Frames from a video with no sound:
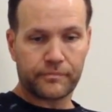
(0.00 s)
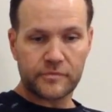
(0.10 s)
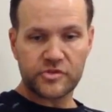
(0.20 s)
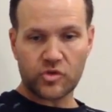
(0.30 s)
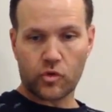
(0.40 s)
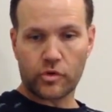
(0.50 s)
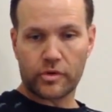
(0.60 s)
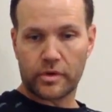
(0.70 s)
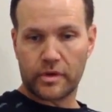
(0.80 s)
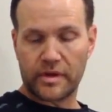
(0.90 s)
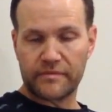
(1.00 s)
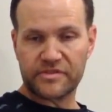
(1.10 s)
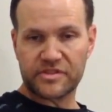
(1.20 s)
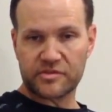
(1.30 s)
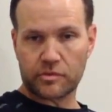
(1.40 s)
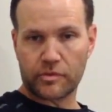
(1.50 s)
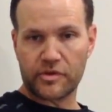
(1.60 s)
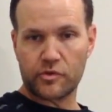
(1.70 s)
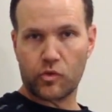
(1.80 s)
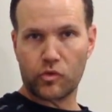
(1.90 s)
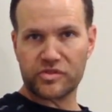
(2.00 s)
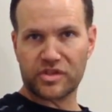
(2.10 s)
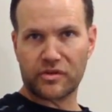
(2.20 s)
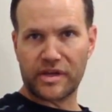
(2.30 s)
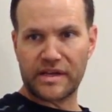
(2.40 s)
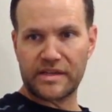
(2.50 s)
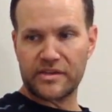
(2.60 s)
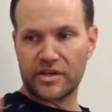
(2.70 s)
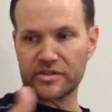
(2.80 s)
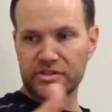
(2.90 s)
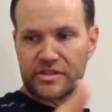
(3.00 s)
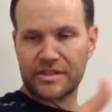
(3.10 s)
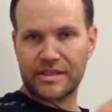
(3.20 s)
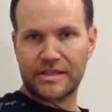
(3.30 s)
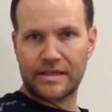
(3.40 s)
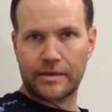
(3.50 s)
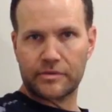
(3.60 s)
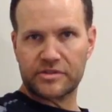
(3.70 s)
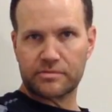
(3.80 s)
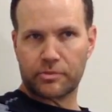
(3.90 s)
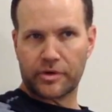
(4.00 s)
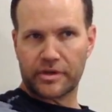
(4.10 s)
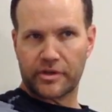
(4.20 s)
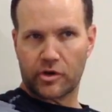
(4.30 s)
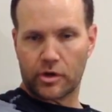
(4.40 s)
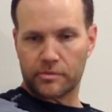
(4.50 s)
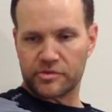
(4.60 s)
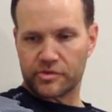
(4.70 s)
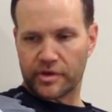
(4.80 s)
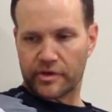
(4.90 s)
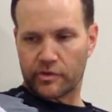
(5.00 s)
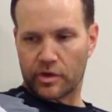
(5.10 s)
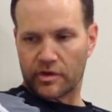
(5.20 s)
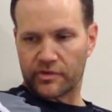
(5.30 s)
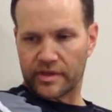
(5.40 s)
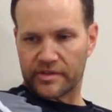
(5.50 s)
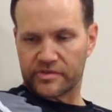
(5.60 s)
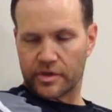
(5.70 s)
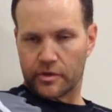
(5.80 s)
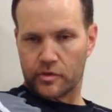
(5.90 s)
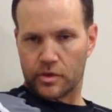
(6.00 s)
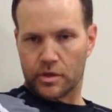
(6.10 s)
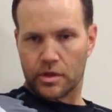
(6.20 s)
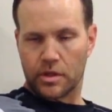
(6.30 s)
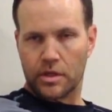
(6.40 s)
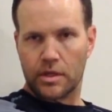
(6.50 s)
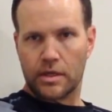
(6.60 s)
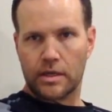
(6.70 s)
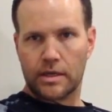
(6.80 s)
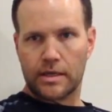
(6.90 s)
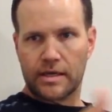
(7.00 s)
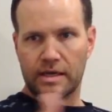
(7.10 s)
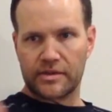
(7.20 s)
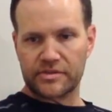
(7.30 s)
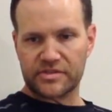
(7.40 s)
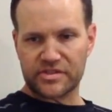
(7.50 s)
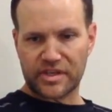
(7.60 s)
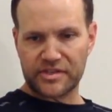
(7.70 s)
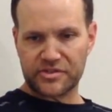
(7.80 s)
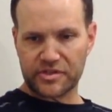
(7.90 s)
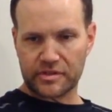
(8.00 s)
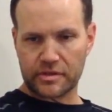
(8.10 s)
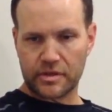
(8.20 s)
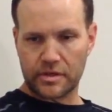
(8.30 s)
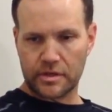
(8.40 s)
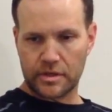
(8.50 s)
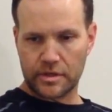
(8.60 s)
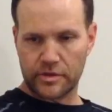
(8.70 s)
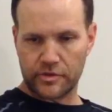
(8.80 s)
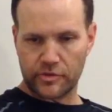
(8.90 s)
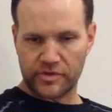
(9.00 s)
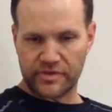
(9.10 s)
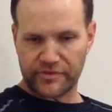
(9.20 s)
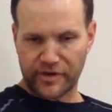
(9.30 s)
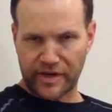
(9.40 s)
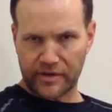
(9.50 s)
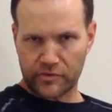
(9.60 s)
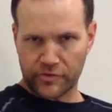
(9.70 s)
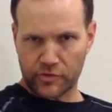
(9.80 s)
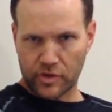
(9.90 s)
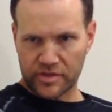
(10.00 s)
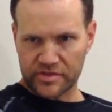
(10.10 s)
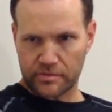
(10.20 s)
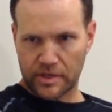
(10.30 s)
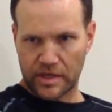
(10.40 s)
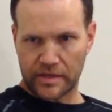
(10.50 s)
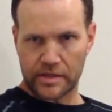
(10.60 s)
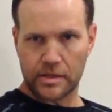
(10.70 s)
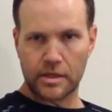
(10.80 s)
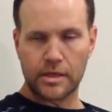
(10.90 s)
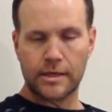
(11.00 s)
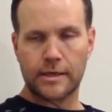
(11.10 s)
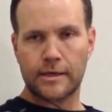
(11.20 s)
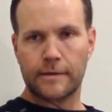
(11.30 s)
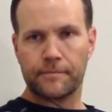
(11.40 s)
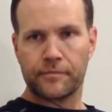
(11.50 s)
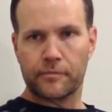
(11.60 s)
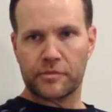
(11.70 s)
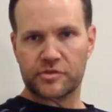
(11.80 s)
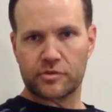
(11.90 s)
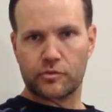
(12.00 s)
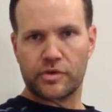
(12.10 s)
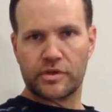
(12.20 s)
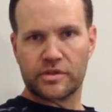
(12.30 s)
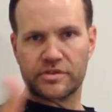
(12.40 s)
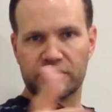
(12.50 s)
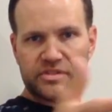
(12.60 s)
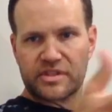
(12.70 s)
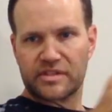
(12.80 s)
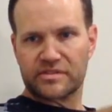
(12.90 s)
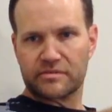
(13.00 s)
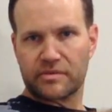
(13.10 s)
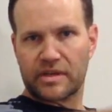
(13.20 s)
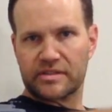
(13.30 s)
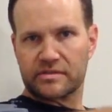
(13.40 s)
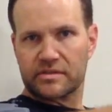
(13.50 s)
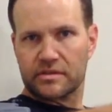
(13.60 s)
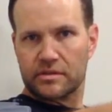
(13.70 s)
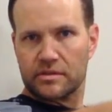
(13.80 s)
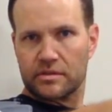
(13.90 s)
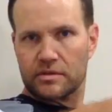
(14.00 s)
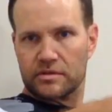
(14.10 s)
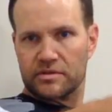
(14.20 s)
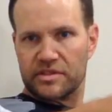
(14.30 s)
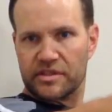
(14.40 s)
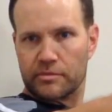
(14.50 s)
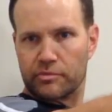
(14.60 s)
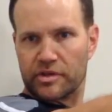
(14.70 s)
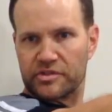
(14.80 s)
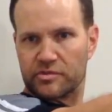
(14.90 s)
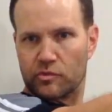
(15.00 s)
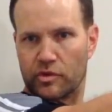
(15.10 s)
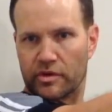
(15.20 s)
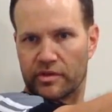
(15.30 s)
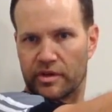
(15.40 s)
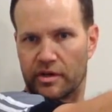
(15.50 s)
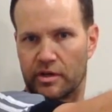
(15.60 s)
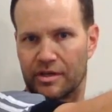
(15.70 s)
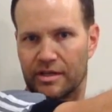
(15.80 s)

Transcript: shoulder emphasis, where we do horizontal adduction. We just bring the arm straight across like so. And this is nice, you can do it at different angles across the body, but you're really just getting some nice decompression work there